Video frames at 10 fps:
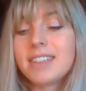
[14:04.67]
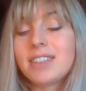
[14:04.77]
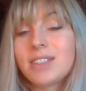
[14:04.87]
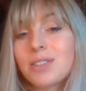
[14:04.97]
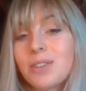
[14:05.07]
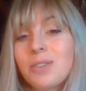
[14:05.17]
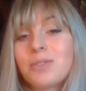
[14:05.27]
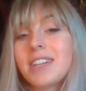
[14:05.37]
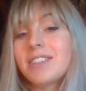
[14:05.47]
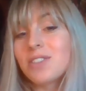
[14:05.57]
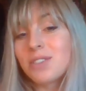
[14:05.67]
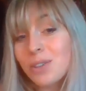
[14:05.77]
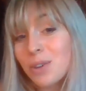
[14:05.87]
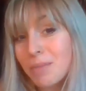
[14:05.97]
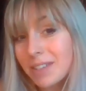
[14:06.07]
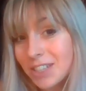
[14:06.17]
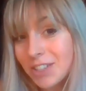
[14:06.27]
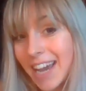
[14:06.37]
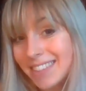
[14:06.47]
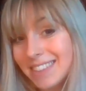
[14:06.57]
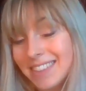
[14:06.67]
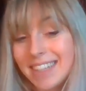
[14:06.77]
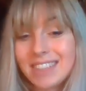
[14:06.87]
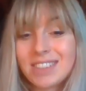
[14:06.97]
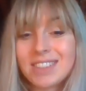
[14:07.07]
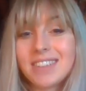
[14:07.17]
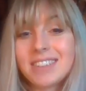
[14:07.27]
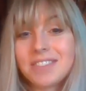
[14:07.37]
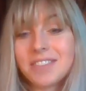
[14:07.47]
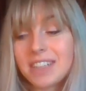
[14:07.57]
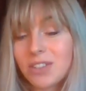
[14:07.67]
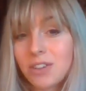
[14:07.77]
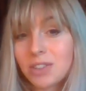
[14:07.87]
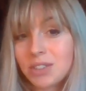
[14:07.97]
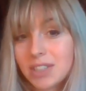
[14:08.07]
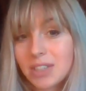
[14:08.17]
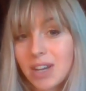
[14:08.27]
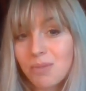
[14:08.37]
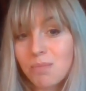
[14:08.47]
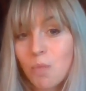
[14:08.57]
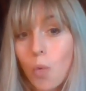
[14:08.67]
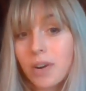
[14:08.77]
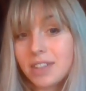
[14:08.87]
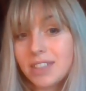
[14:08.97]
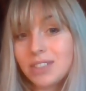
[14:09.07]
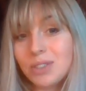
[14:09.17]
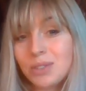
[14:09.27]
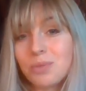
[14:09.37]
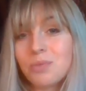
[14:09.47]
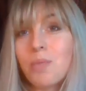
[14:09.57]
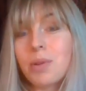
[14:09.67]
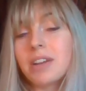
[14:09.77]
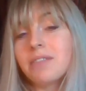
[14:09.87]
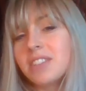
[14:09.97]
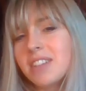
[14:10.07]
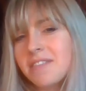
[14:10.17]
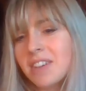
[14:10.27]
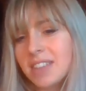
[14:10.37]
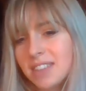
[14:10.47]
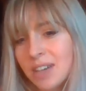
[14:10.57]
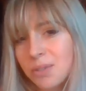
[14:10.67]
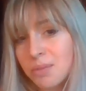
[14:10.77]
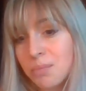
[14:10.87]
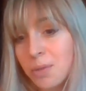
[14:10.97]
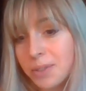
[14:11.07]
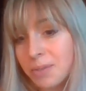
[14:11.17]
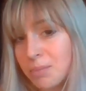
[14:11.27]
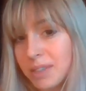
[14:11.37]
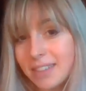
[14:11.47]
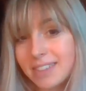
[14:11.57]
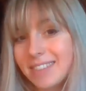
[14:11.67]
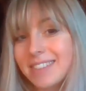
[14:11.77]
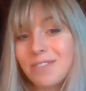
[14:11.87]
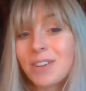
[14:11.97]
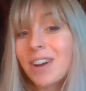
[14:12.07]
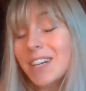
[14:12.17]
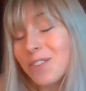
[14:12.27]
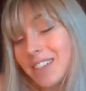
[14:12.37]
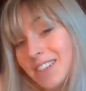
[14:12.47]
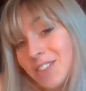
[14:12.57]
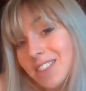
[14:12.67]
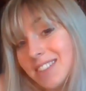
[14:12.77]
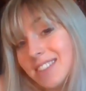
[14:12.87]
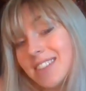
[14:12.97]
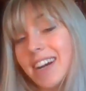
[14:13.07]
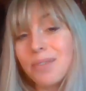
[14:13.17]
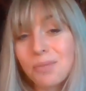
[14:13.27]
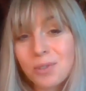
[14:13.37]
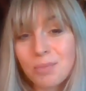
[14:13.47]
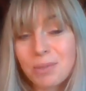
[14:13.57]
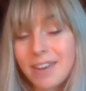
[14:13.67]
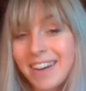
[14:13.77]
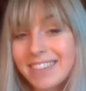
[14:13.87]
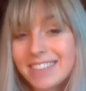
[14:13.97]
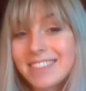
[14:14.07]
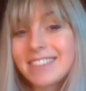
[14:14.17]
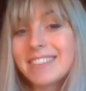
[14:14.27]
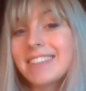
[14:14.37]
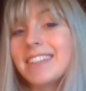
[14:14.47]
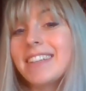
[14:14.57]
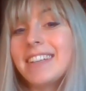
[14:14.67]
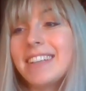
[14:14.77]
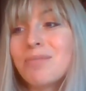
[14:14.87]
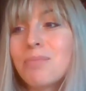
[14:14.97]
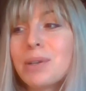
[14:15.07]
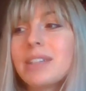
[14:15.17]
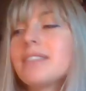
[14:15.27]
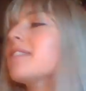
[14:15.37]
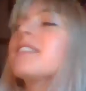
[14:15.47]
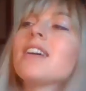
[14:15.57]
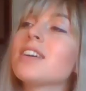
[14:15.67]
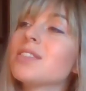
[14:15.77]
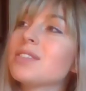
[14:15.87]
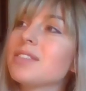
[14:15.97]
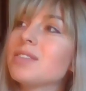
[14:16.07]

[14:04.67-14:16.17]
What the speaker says: So that's just a little message I had today. This is already running longer than I wanted it to, but I really felt like that was important, because we are going into crazy times, to be honest, but there are